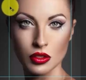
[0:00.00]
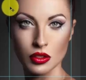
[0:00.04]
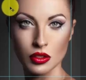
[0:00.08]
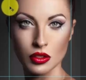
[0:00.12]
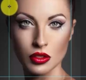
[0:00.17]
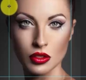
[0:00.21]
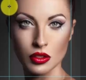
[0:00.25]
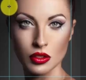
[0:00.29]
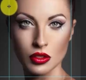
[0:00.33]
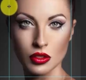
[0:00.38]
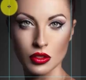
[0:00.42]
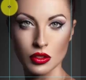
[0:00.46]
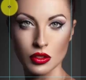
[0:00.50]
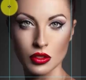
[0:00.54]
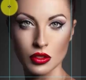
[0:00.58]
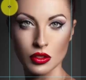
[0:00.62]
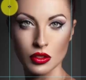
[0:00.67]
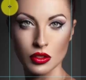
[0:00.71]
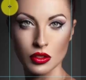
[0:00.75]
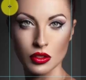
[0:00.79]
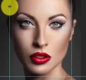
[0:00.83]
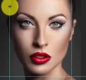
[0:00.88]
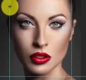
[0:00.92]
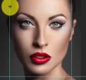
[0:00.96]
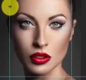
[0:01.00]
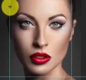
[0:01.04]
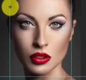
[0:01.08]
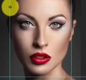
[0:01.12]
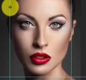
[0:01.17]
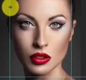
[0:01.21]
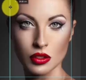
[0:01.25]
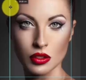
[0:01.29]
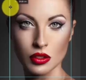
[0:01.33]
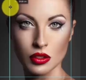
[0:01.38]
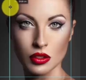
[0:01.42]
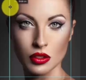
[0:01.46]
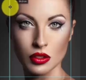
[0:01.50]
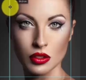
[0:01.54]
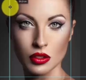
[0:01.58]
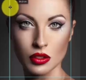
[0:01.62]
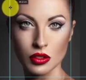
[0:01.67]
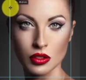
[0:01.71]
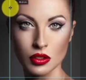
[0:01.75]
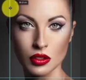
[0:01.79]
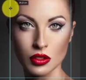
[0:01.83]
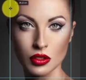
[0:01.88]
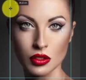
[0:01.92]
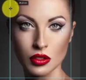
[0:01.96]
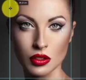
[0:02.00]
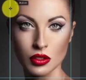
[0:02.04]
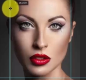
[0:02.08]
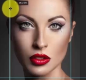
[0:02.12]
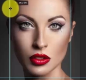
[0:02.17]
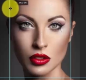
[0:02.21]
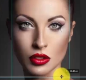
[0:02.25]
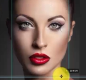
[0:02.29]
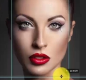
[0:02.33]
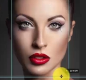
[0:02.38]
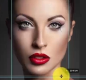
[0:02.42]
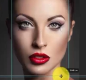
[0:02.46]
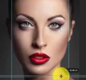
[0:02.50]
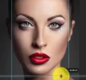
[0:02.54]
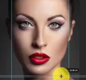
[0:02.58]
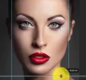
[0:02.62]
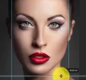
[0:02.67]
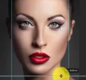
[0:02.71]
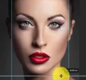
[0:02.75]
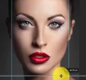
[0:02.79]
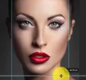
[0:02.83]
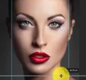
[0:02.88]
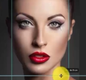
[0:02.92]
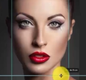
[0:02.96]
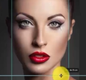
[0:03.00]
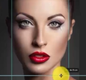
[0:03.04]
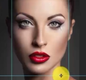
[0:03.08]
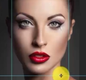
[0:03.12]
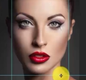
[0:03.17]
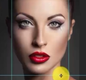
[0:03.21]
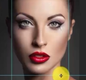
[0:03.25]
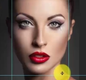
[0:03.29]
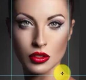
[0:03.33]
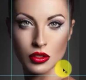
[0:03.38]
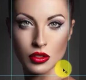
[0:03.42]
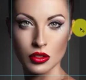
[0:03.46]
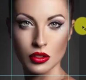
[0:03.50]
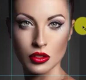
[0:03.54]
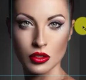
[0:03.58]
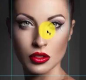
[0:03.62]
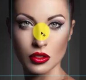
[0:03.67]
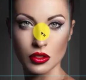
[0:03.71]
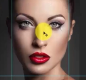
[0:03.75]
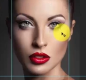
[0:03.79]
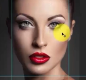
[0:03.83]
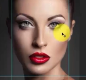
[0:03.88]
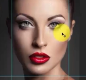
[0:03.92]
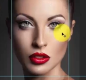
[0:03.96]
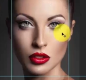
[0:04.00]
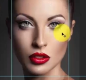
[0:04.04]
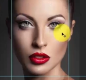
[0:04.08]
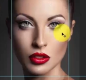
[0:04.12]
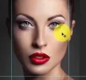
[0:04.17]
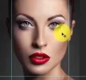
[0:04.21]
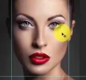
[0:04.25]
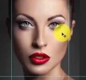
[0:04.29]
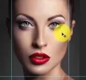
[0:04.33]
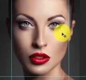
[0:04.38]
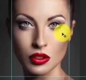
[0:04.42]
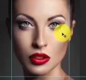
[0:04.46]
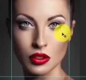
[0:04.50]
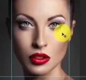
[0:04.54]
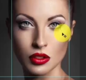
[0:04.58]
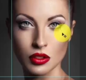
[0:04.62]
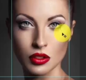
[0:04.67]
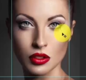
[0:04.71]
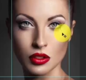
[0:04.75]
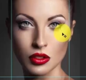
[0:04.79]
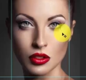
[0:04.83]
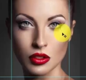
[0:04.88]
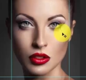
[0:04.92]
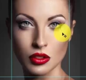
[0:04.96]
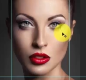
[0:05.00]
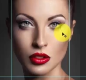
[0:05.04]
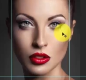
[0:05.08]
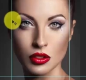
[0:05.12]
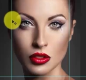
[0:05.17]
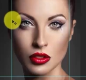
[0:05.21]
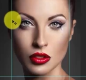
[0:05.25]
No one is speaking in this clip.